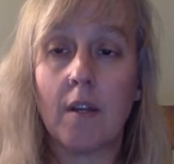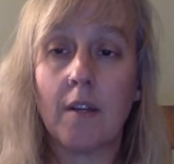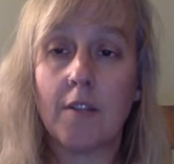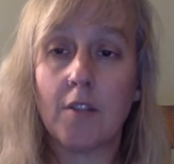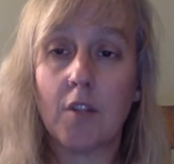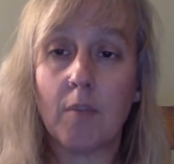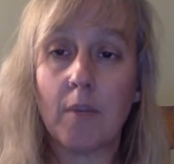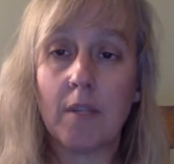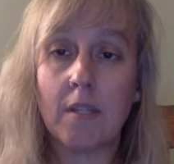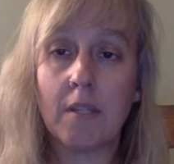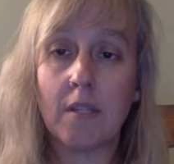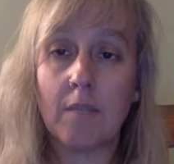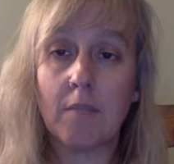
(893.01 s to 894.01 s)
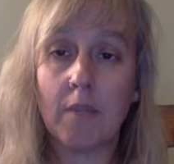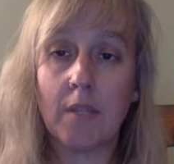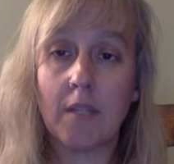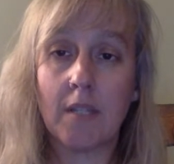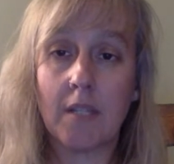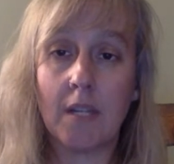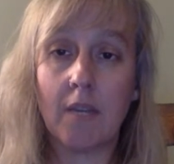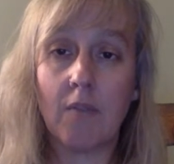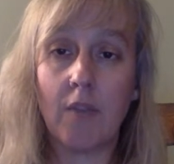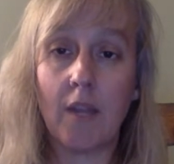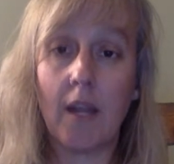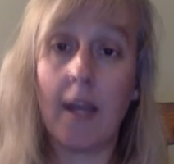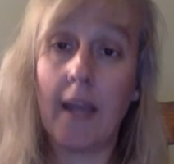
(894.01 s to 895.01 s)
so that my system could discover
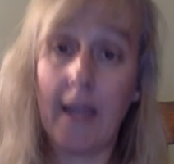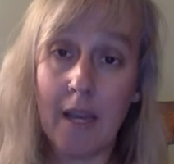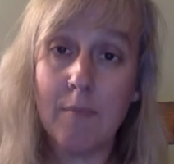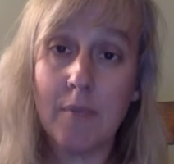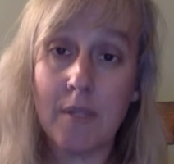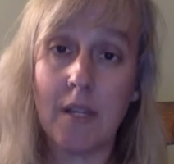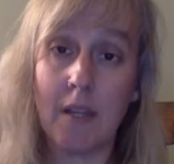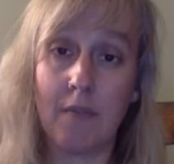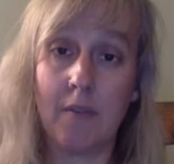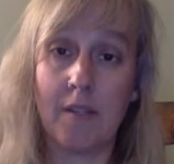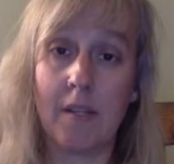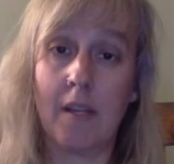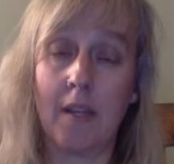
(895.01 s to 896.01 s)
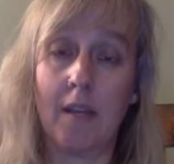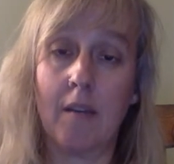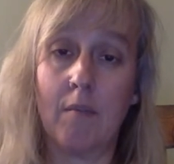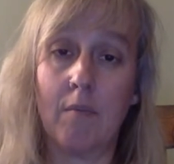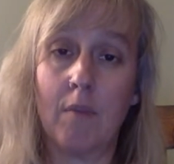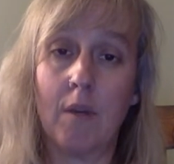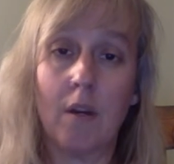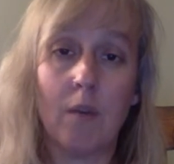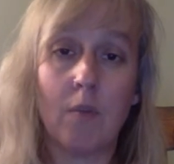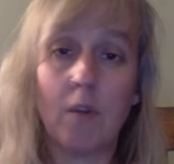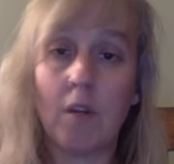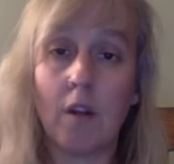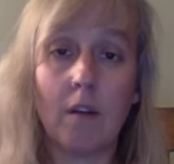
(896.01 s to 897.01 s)
that I am safe as I am,
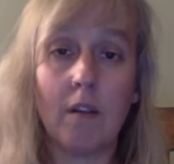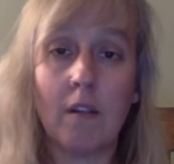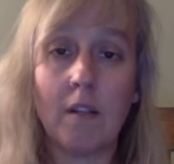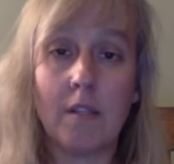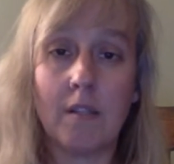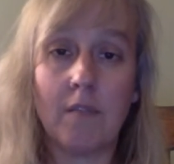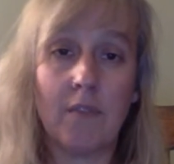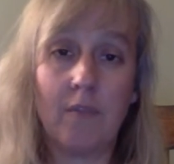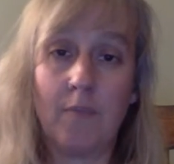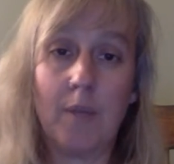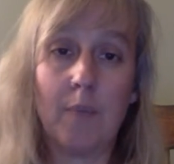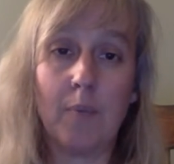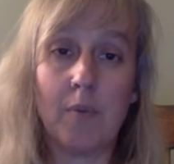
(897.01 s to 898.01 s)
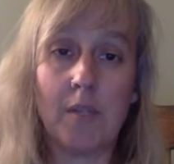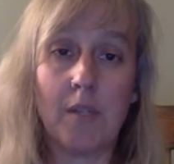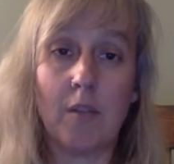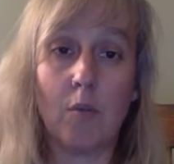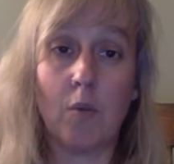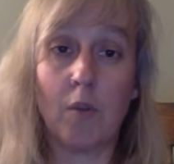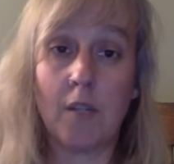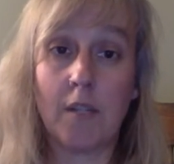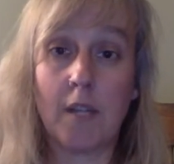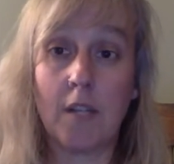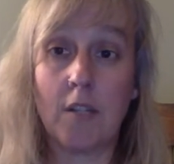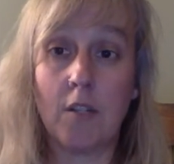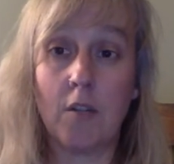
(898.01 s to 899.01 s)
regardless of if people see the world as I
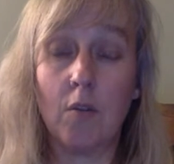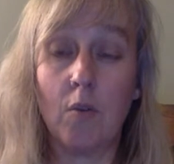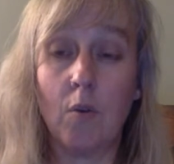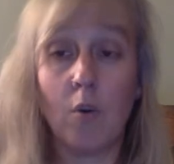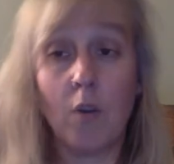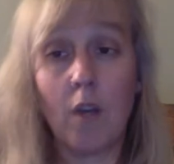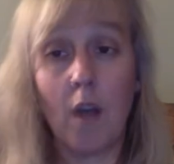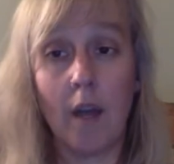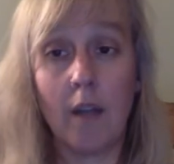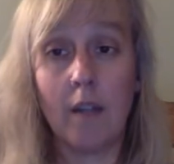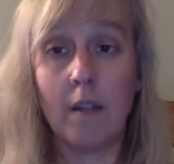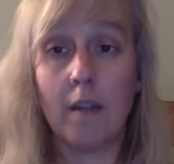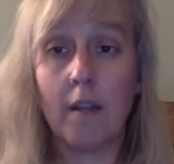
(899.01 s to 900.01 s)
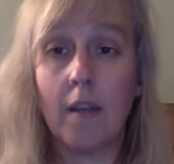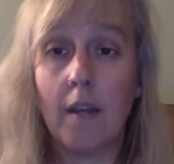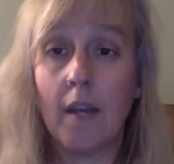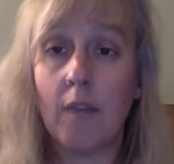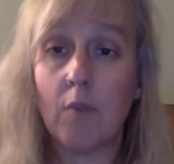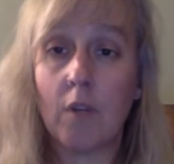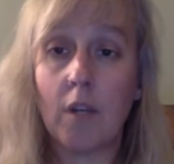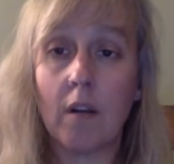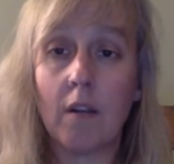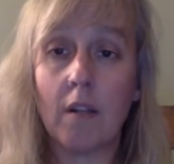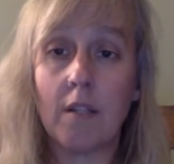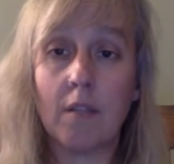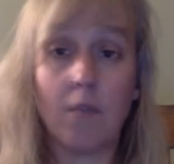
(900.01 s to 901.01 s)
do or not, and
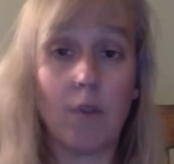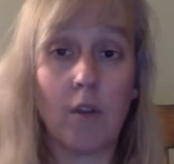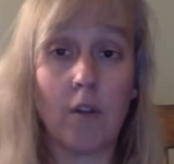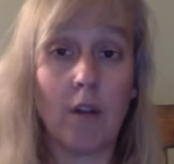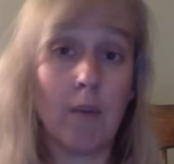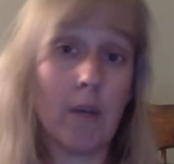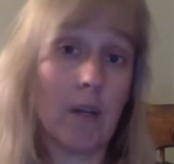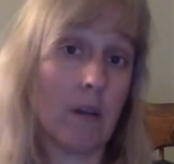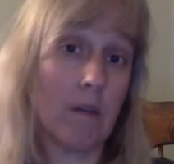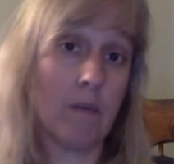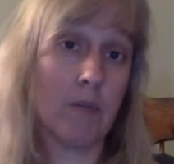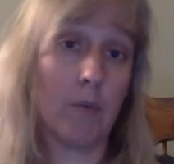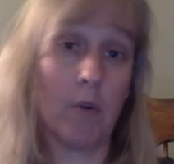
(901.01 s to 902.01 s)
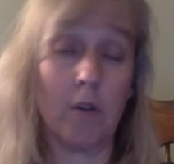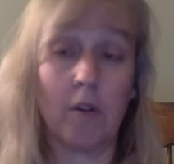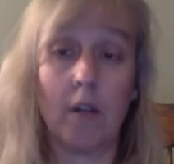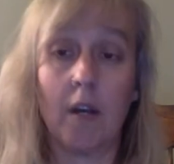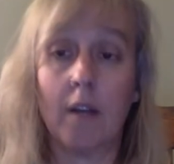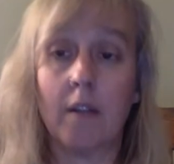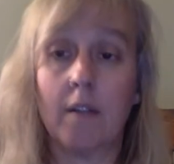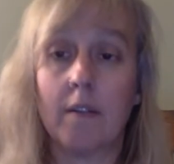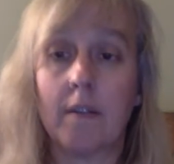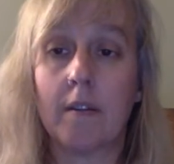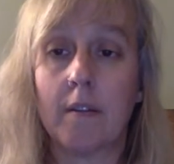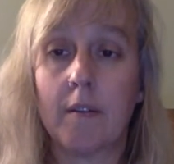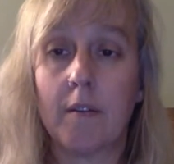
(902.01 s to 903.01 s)
regardless of whether I'm uncomfortable or not.
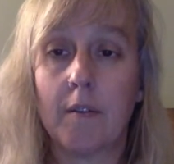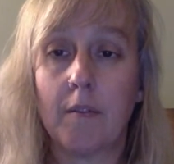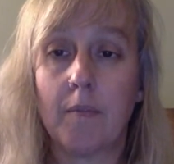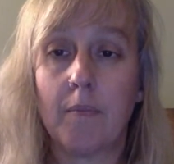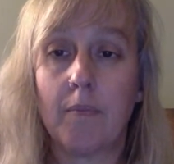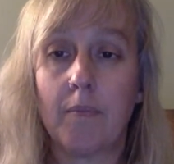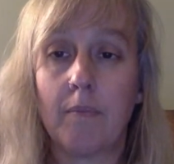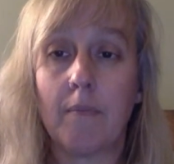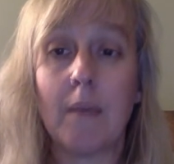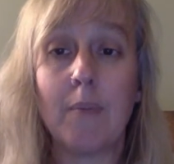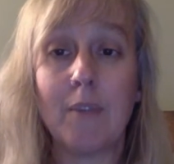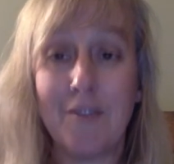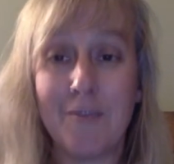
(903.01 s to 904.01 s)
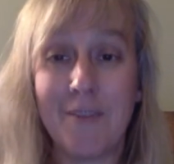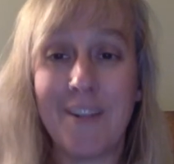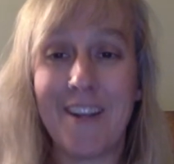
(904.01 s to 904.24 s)
Maybe you've been